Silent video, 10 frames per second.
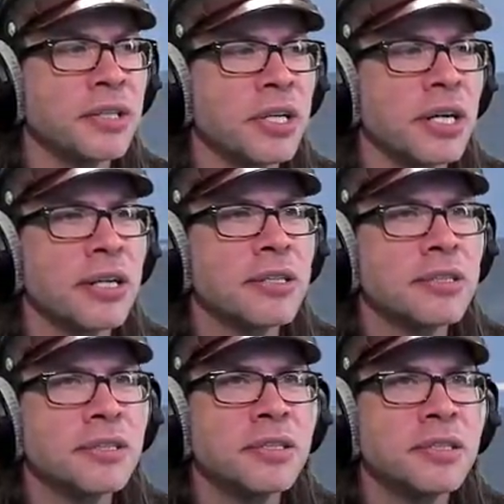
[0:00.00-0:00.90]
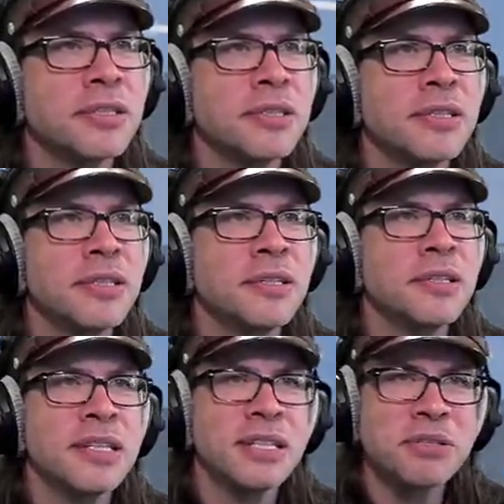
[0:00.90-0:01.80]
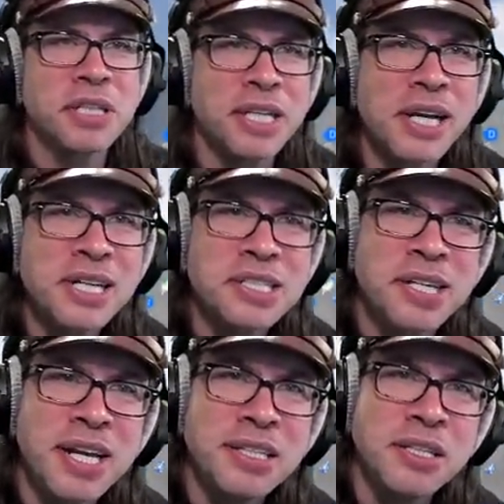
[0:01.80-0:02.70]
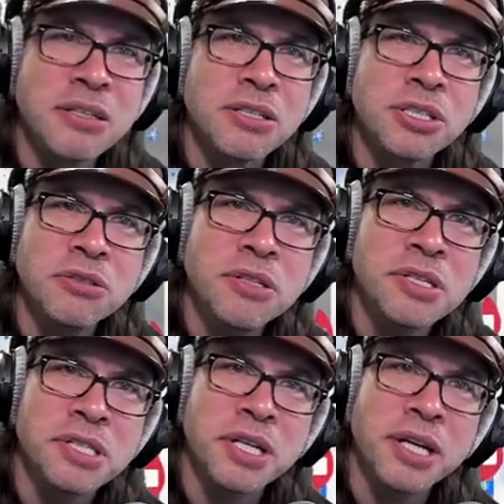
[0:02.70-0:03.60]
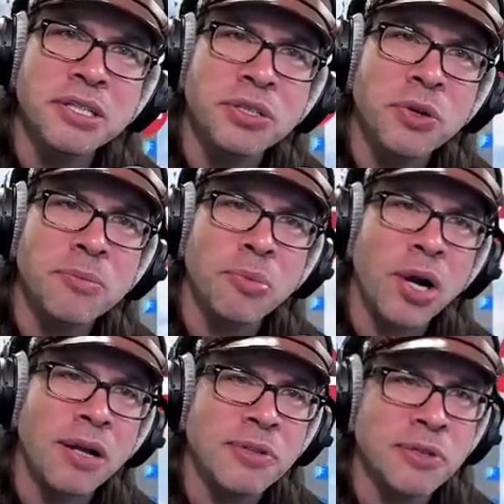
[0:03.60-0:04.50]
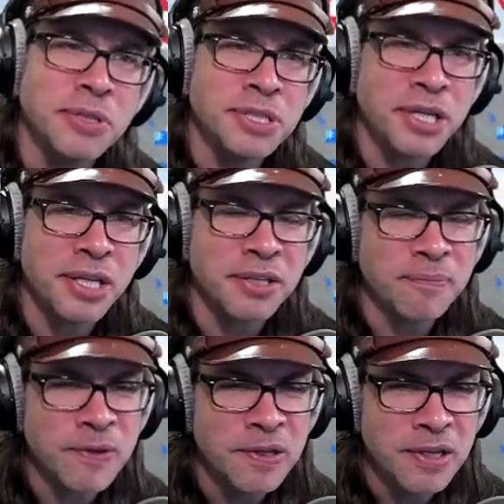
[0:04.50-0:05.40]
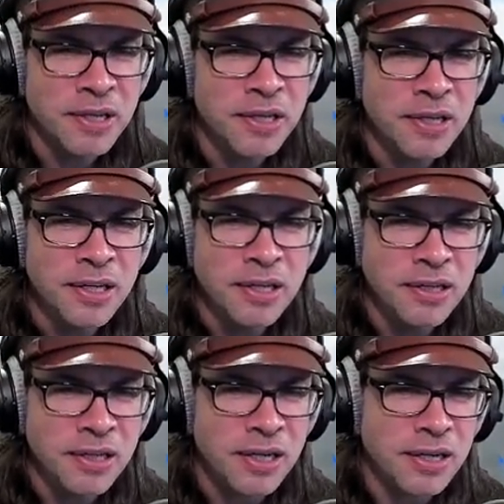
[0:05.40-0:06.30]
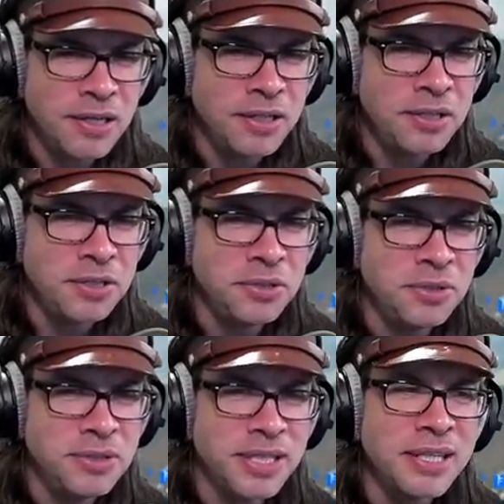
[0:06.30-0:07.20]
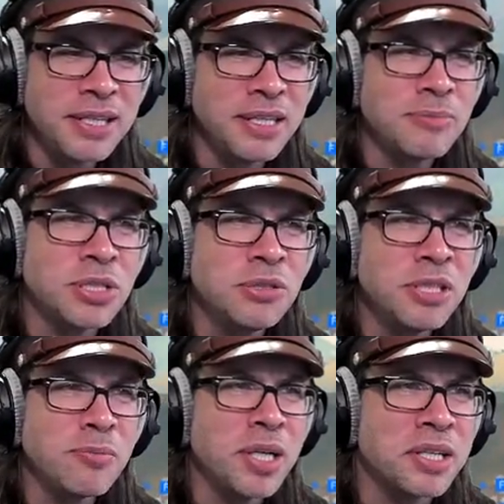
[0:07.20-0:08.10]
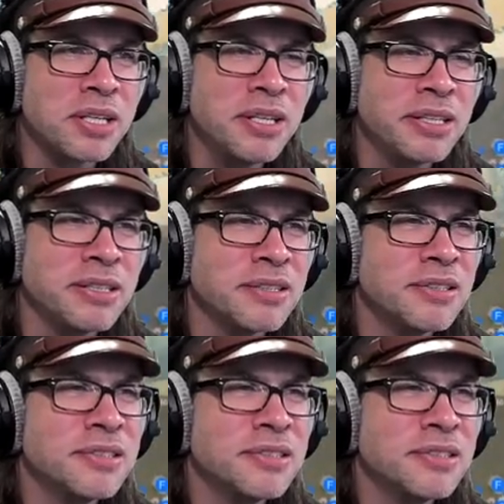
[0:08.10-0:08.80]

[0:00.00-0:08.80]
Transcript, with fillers: there. There's a guy standing there shooting his gun toward Bravo. He's like, Oh, yay, I'm shooting my gun.